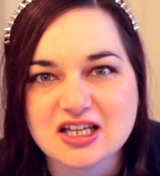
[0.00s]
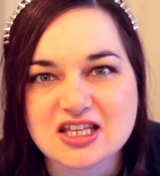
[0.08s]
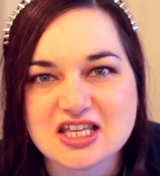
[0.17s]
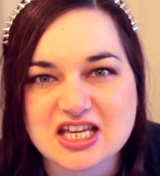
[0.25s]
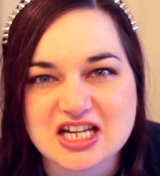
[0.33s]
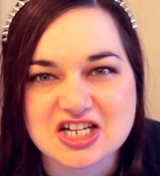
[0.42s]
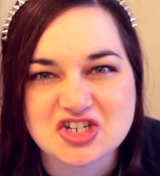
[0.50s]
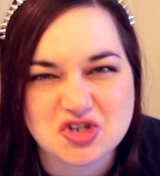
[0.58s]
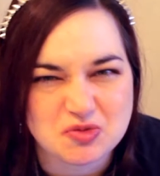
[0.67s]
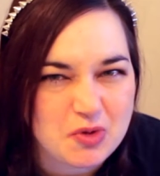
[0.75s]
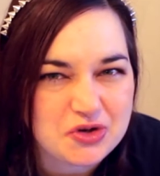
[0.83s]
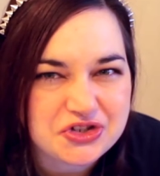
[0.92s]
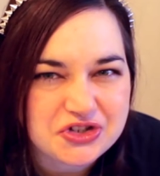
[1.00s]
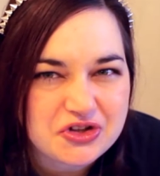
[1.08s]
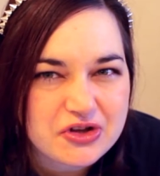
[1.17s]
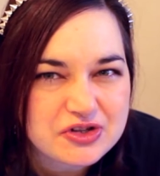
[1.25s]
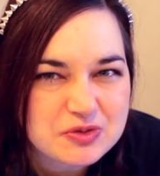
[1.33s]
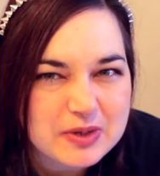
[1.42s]
get into most of
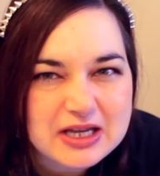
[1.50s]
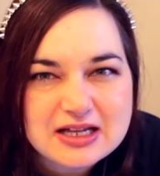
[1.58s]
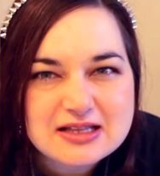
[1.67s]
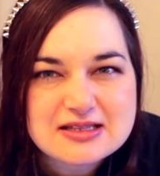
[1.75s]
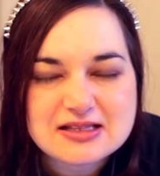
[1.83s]
those bands.